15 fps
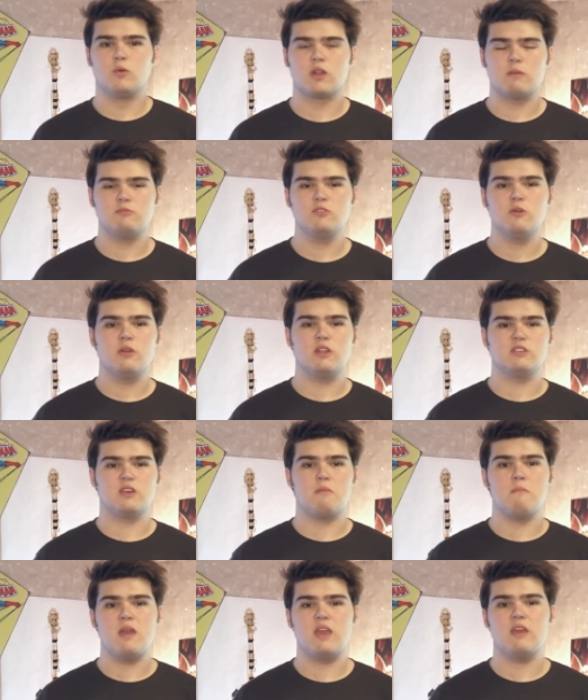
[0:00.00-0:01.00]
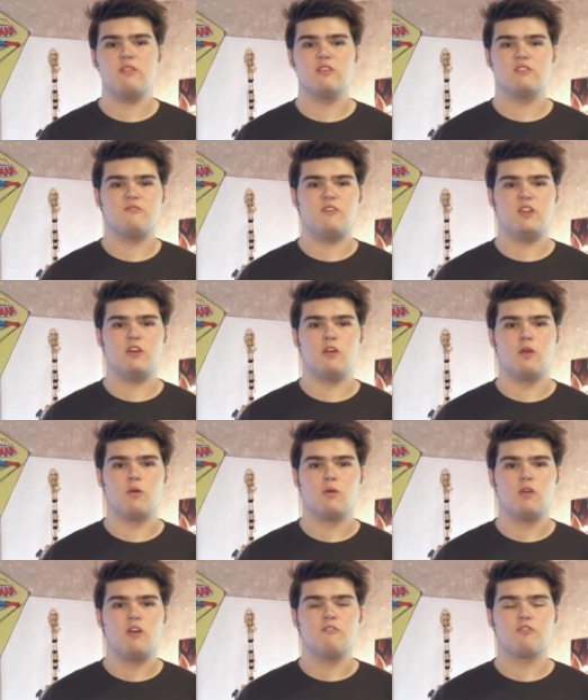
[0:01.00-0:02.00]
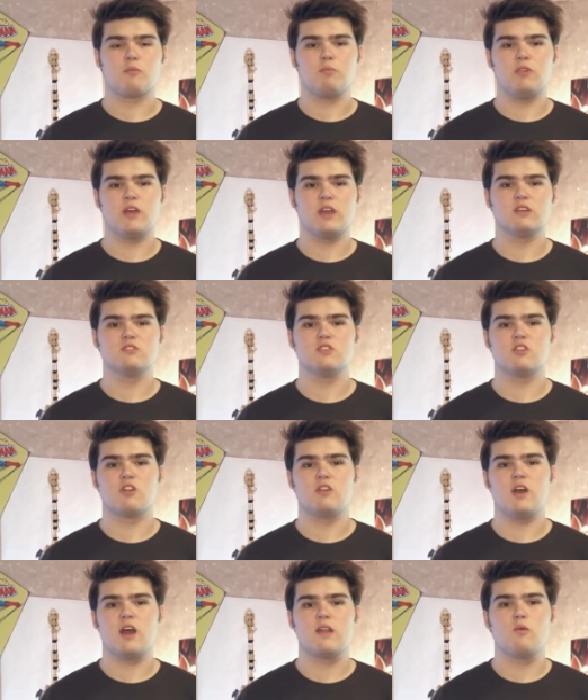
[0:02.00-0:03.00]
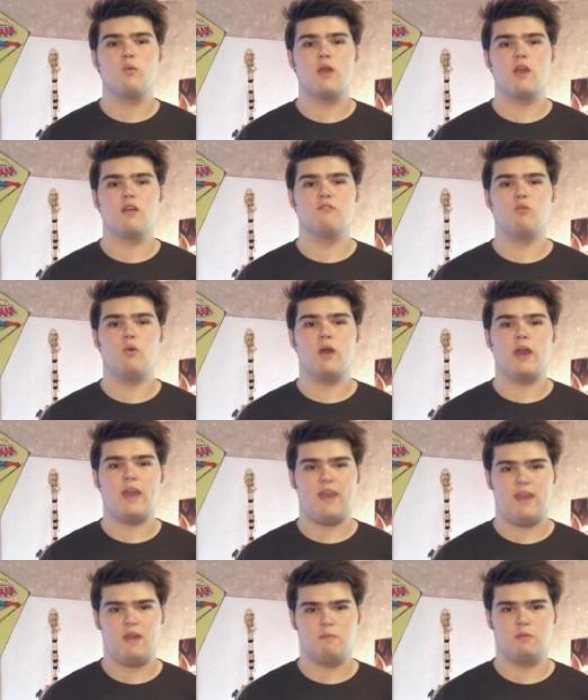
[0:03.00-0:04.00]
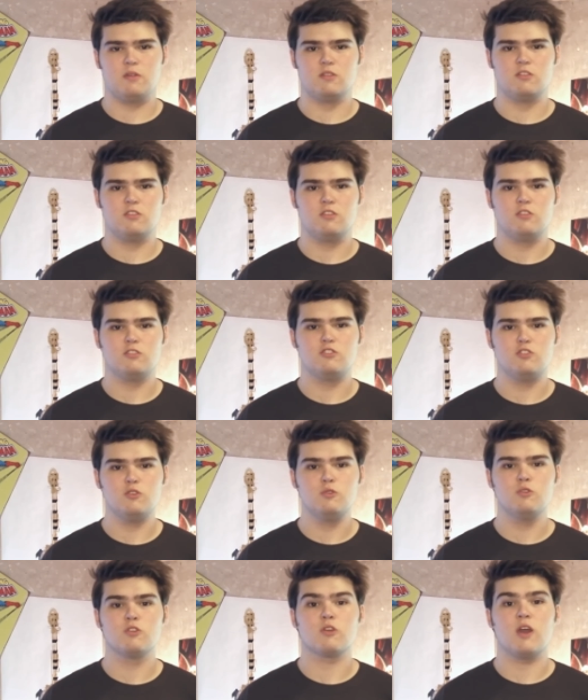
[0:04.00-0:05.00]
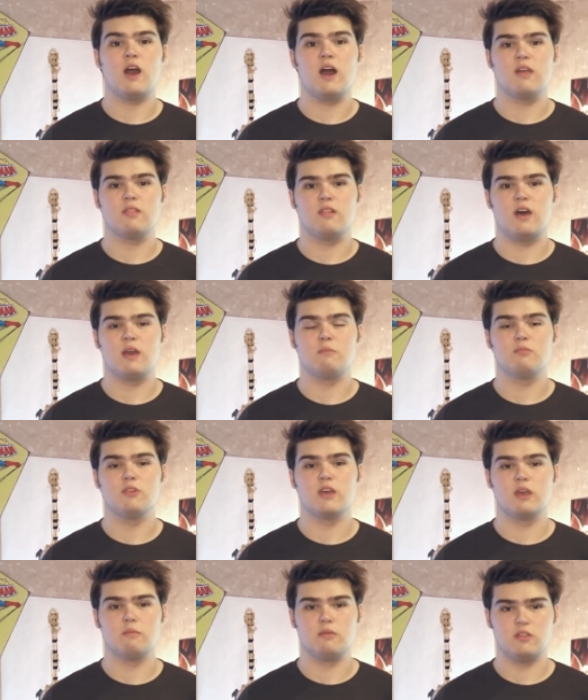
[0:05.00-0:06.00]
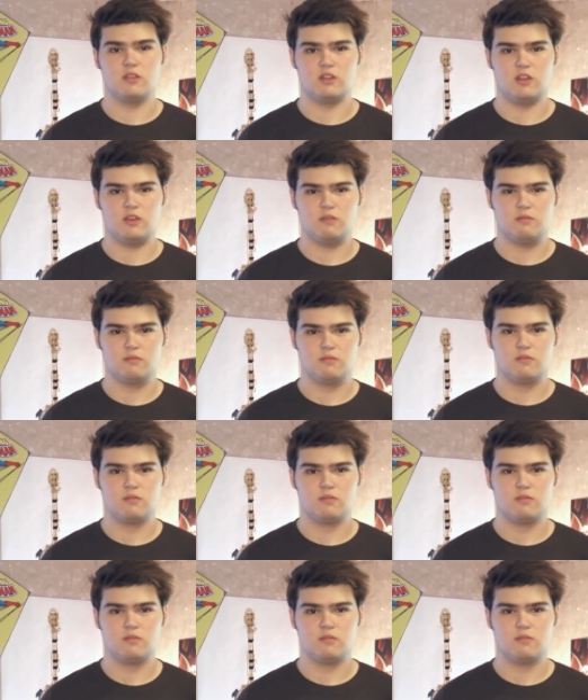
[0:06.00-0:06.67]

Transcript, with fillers: What I'm doing is I'm making this video for players that are not aware of what happened to their online playability.